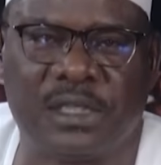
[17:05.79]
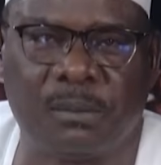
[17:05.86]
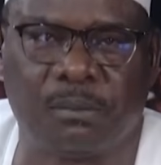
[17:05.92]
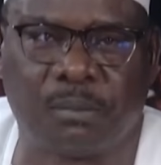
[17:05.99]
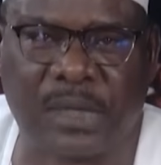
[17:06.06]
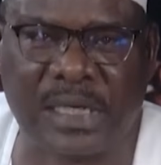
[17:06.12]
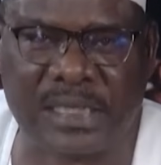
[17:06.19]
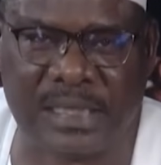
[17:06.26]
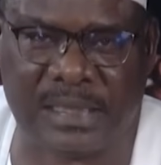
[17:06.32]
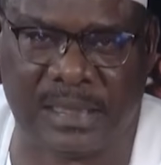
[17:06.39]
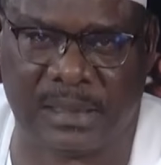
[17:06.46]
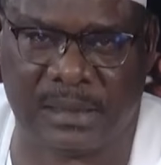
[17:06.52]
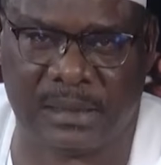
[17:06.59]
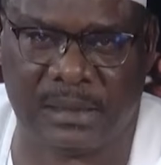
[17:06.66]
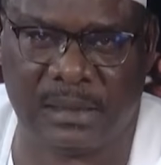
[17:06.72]

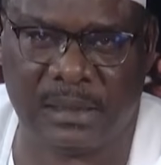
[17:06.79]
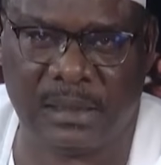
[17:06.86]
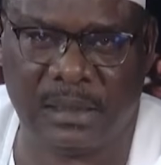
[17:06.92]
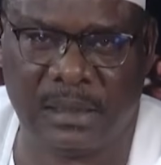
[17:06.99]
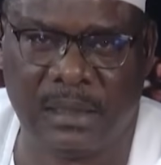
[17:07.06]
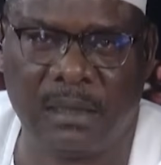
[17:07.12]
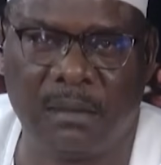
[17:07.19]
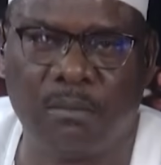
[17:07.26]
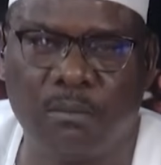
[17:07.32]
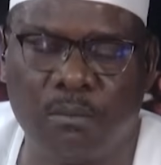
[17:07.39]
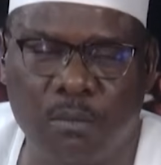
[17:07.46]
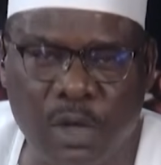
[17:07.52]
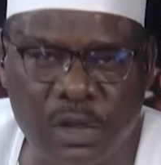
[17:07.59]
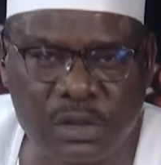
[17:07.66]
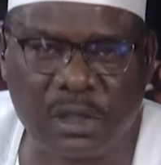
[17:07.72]
President,
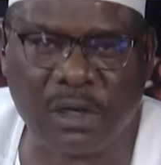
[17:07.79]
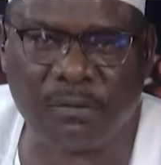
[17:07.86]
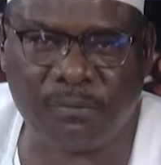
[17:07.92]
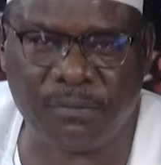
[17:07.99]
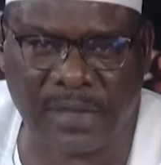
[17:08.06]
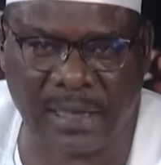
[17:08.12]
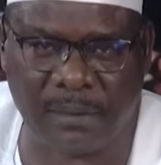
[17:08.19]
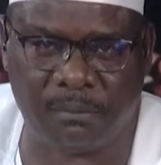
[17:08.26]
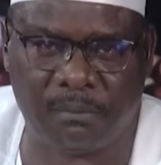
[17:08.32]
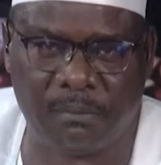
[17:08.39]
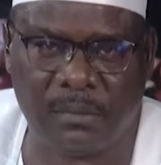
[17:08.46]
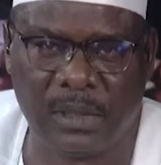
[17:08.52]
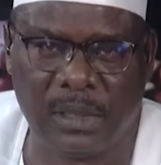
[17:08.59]
most of them